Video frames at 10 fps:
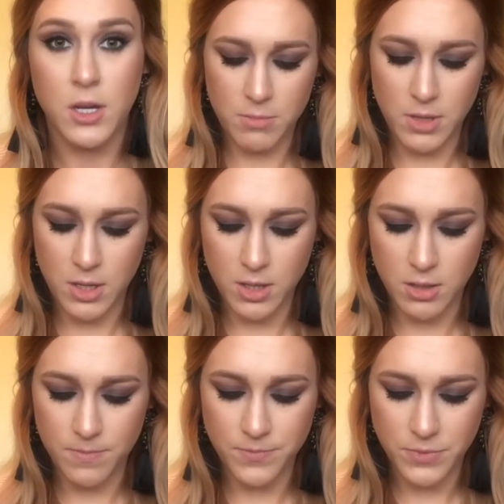Let me
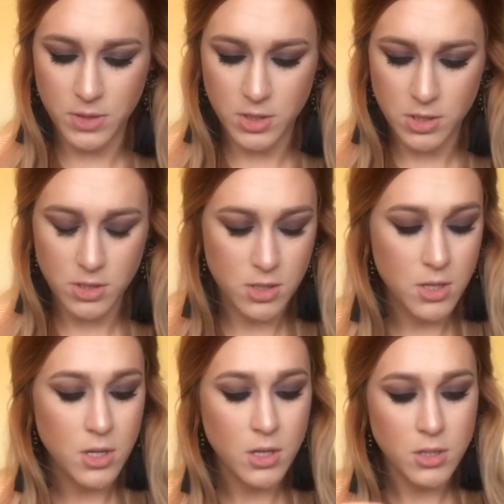
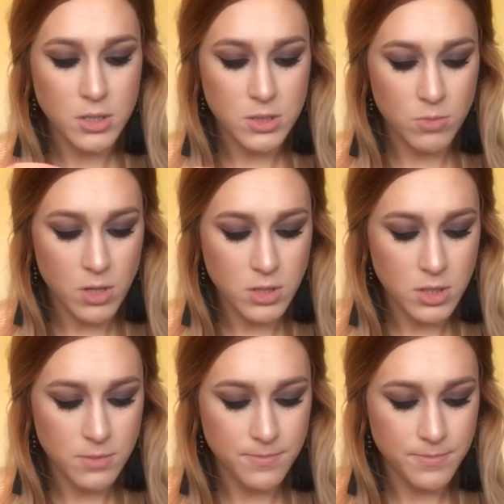swatch
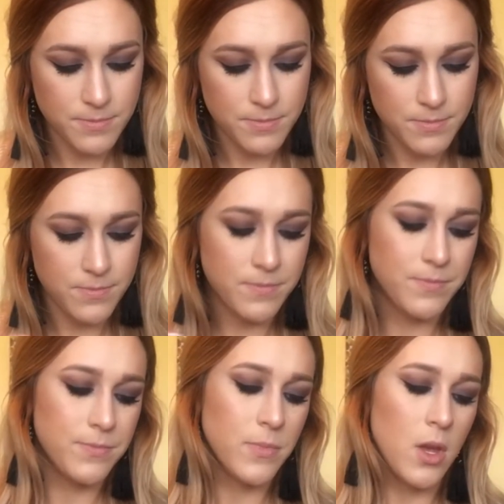it.
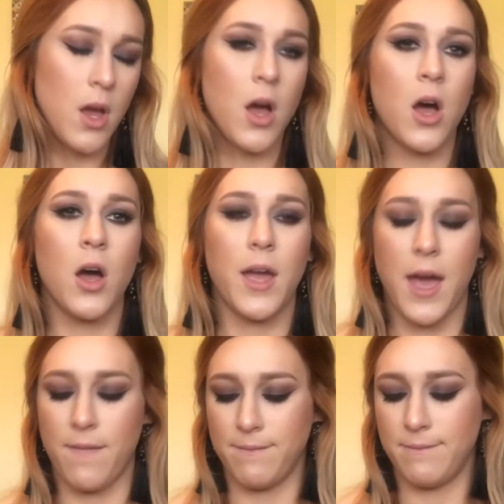Oh
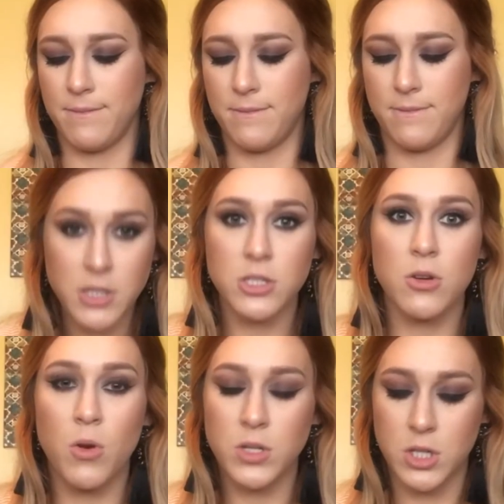yeah. I'm actually
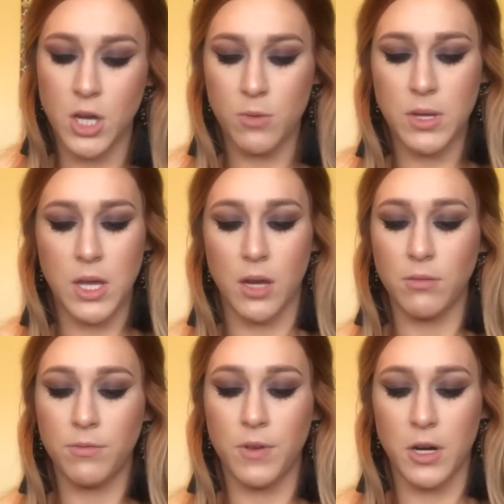going to go
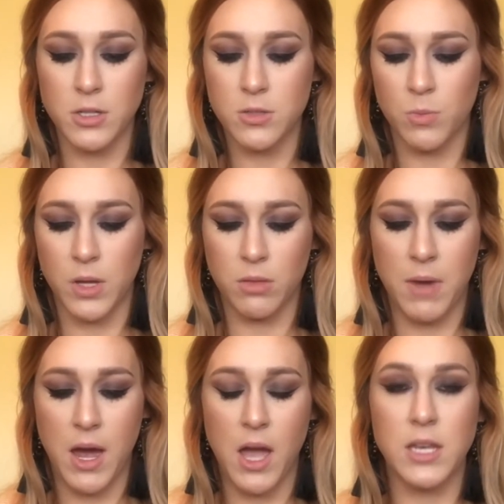in first with
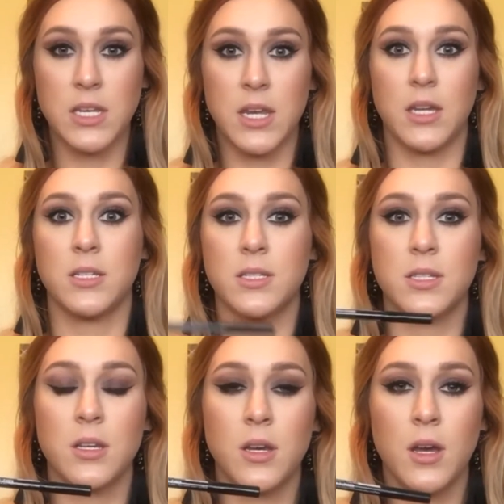my
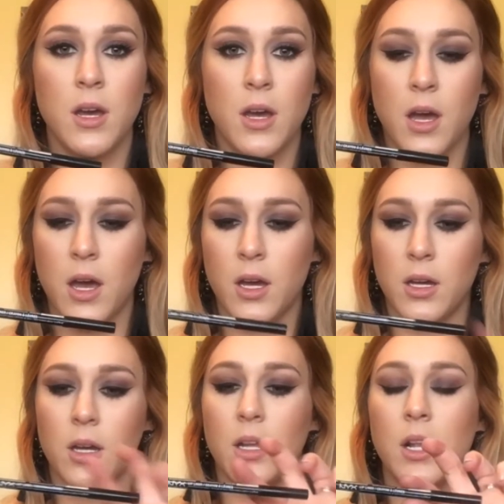NYX
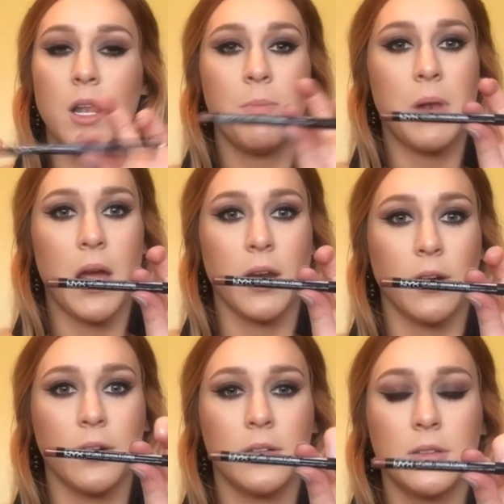lip
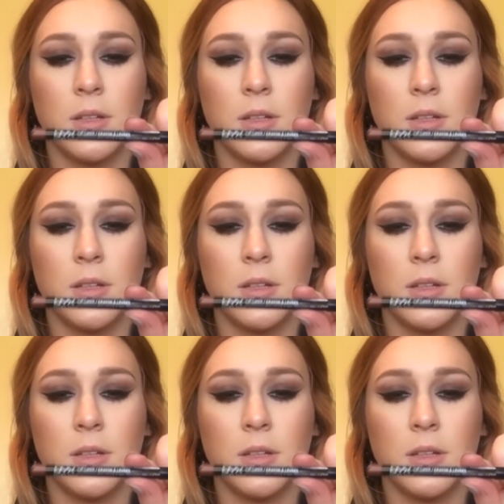liner.